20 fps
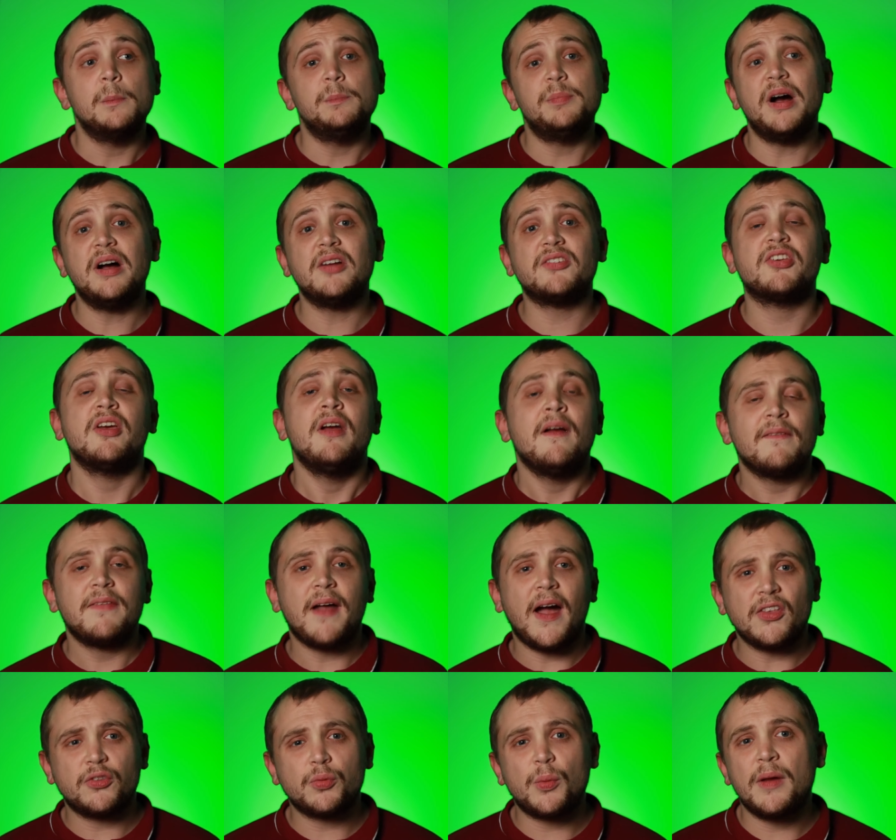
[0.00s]
But
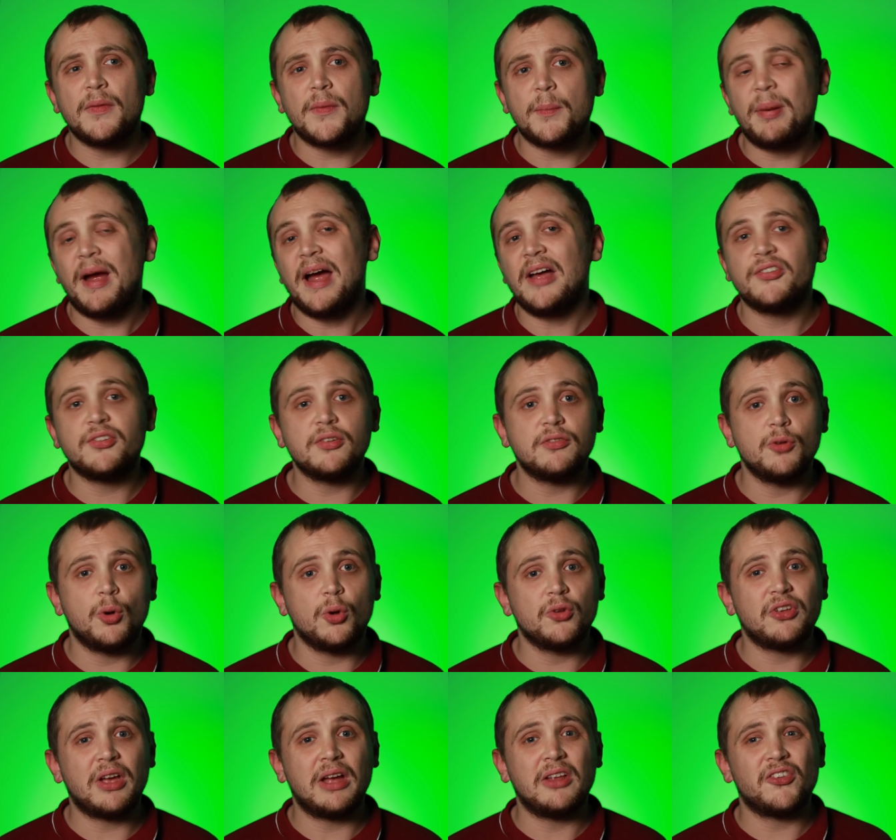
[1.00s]
that's where the passive
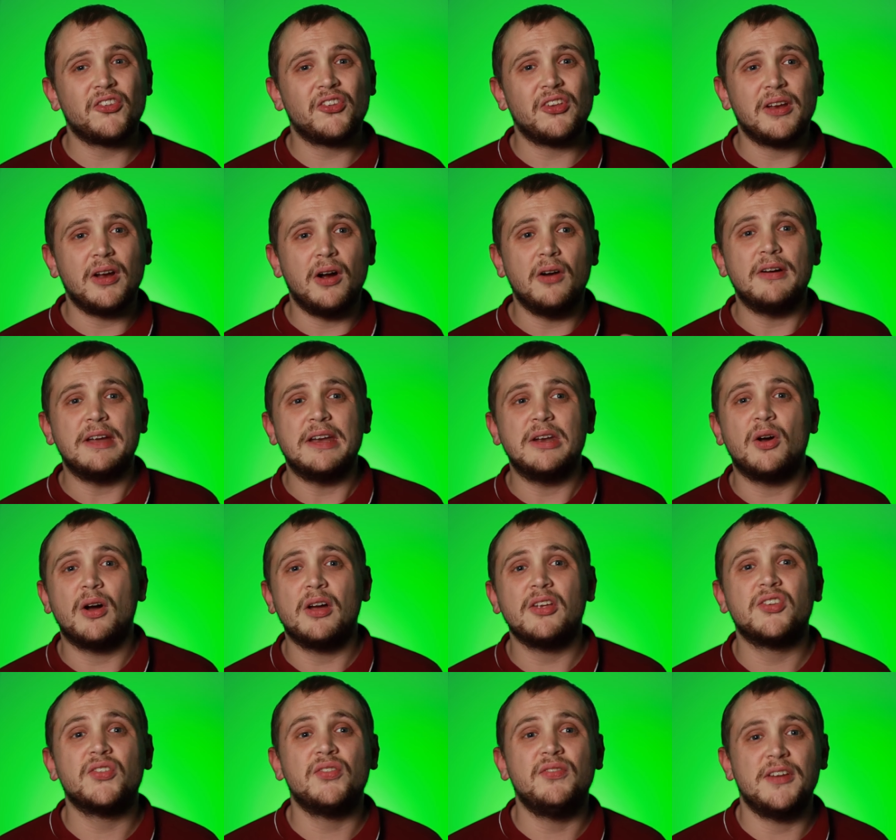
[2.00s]
noise cancelling of a
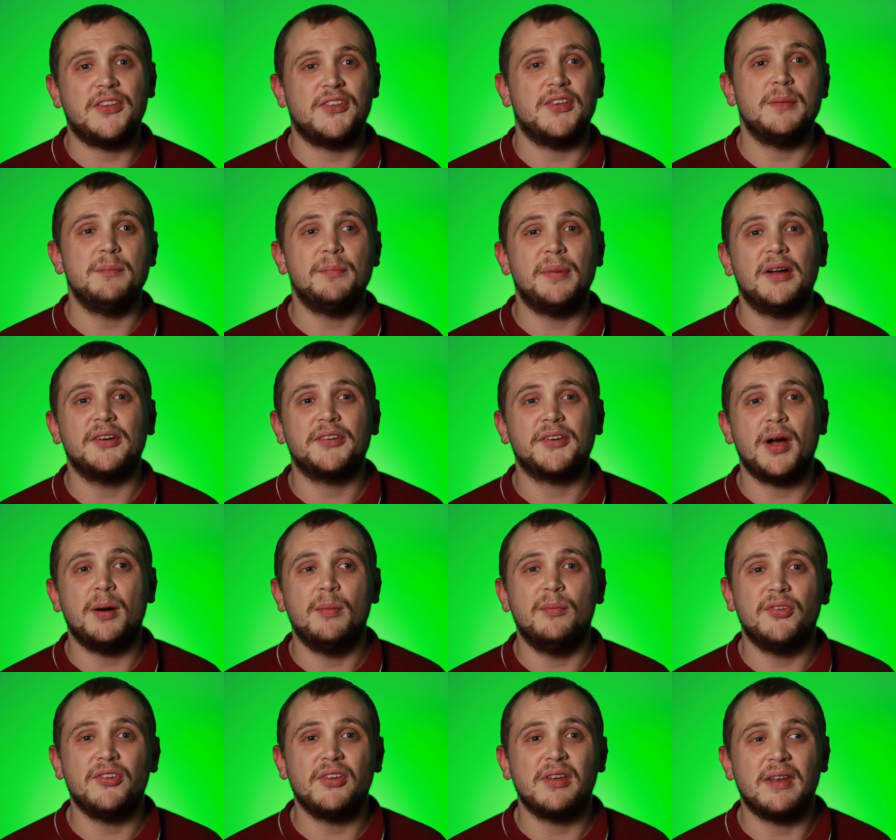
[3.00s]
nice fitting bud
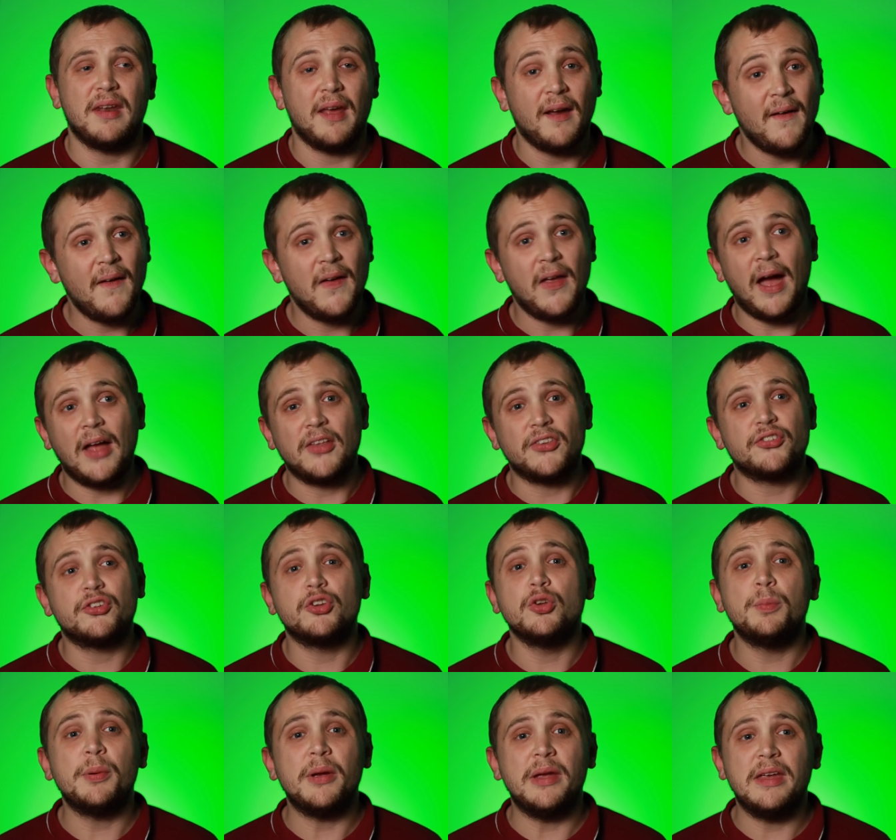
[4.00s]
comes in, and
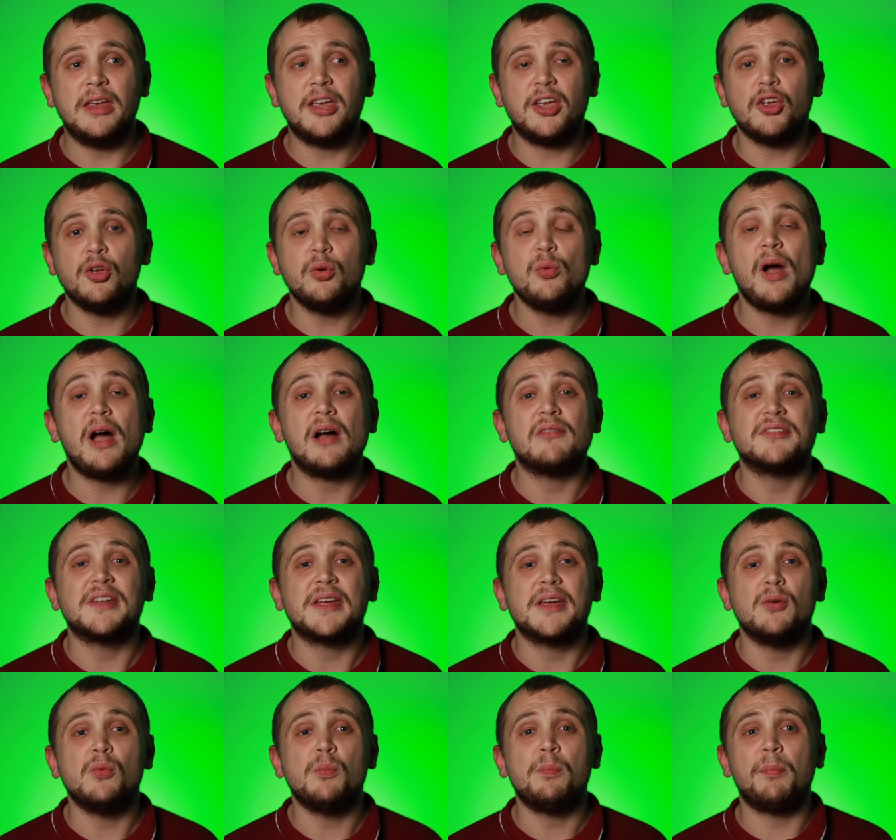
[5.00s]
SuperEQ have
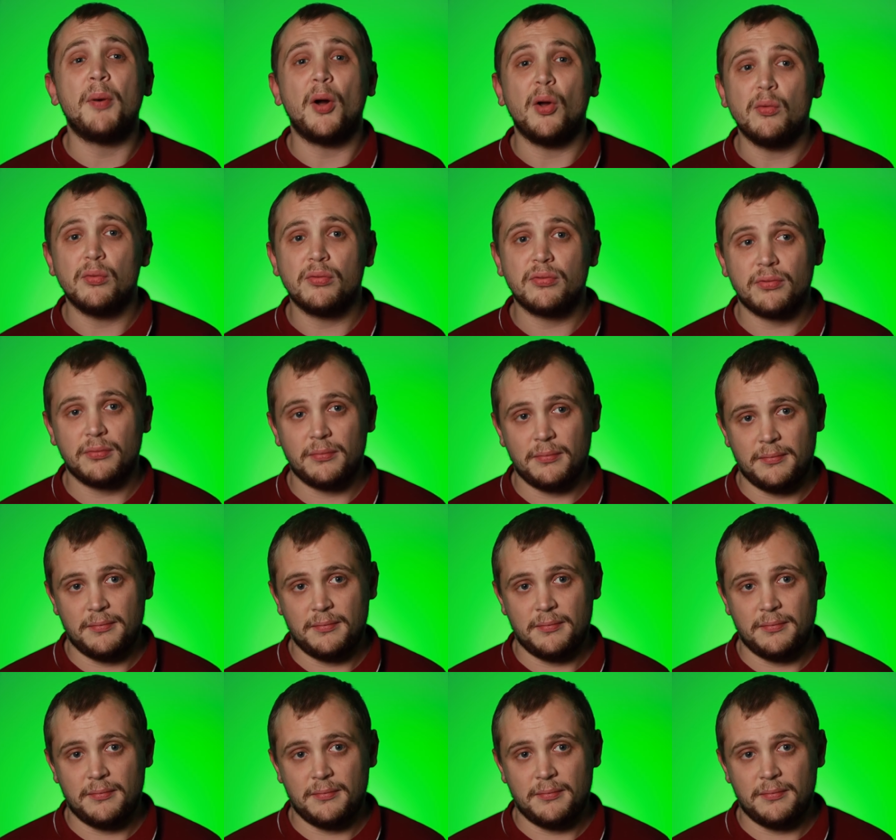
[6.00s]
nailed both.